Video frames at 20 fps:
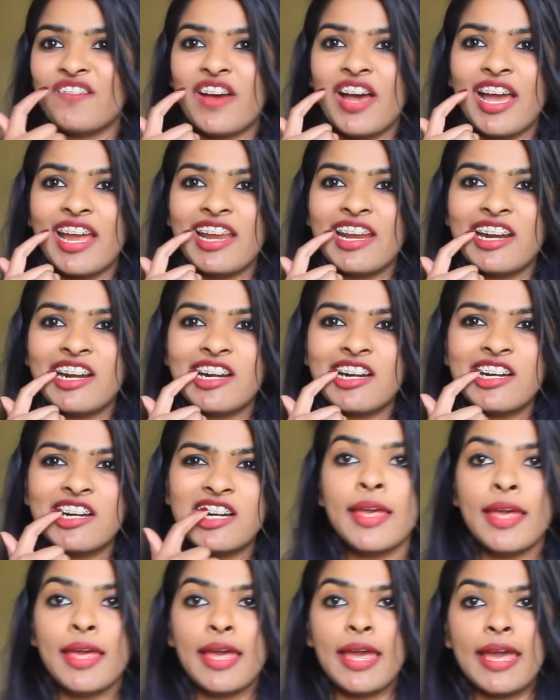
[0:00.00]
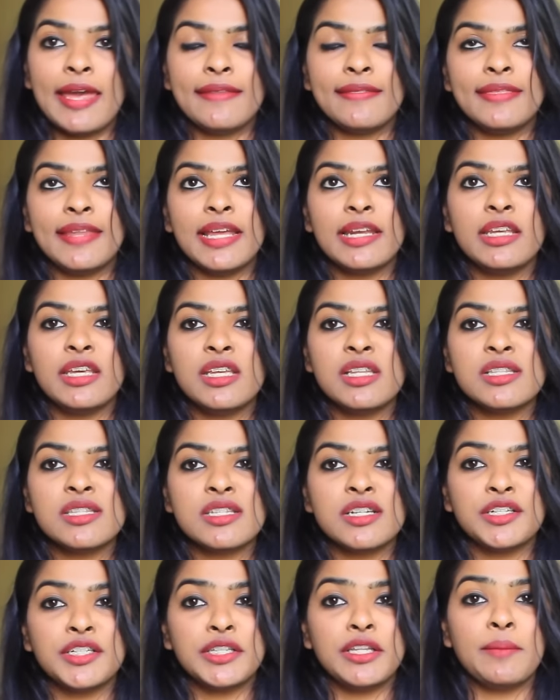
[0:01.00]
wire, and then he
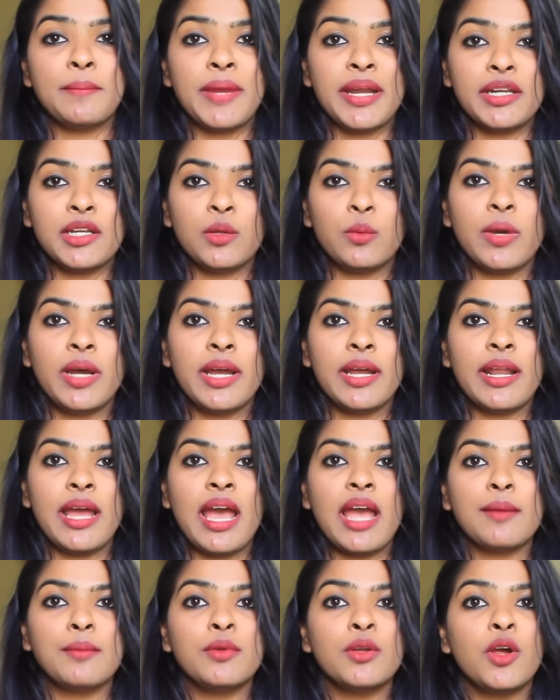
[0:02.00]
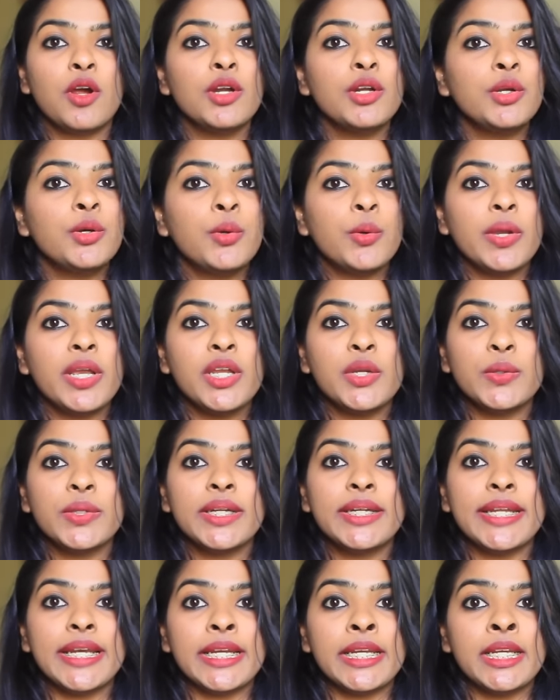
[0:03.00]
inserted the metal wire. I'm not going to
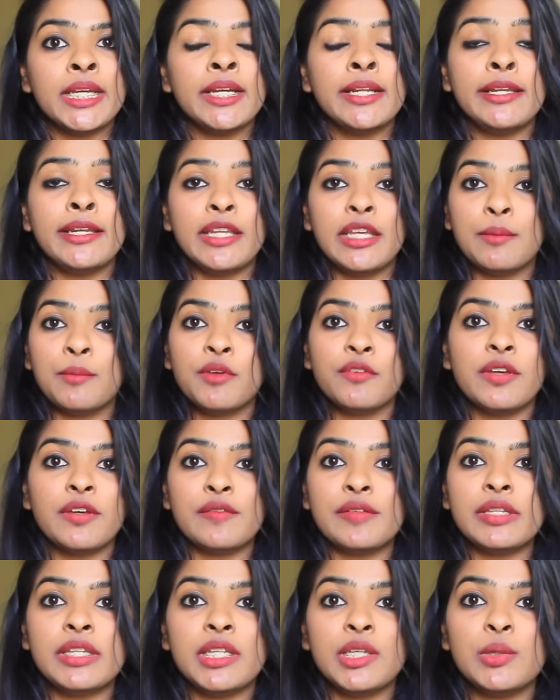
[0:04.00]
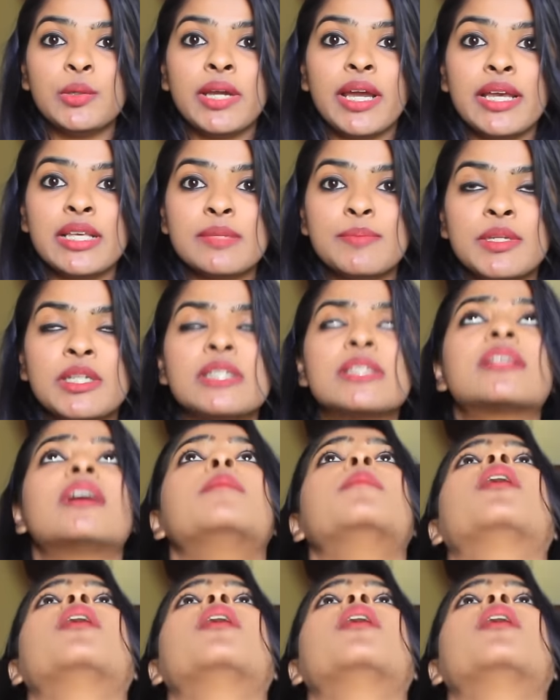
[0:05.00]
the technical name of everything, you guys, because